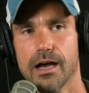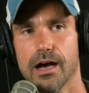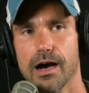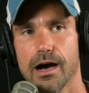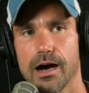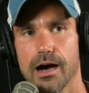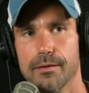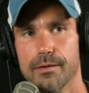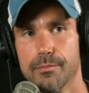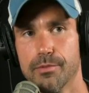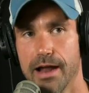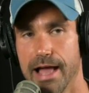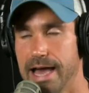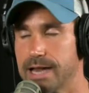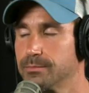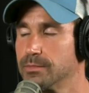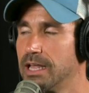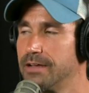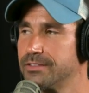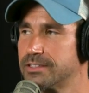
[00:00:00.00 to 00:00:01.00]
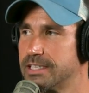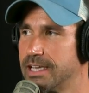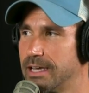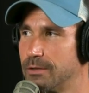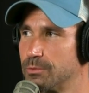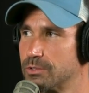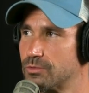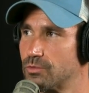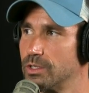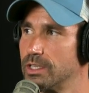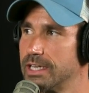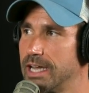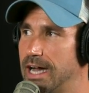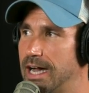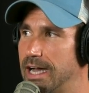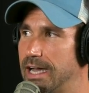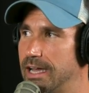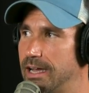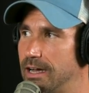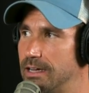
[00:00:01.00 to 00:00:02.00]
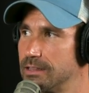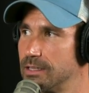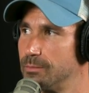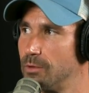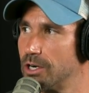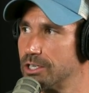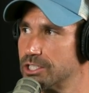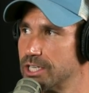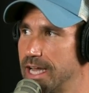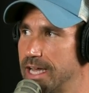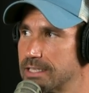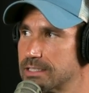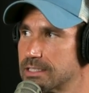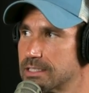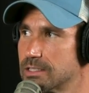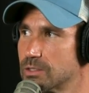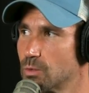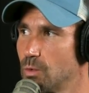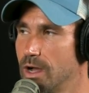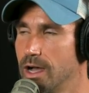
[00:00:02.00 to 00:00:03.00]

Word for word: Uh, remember, Adam Levitan was really high on Lamar Jackson as yeah.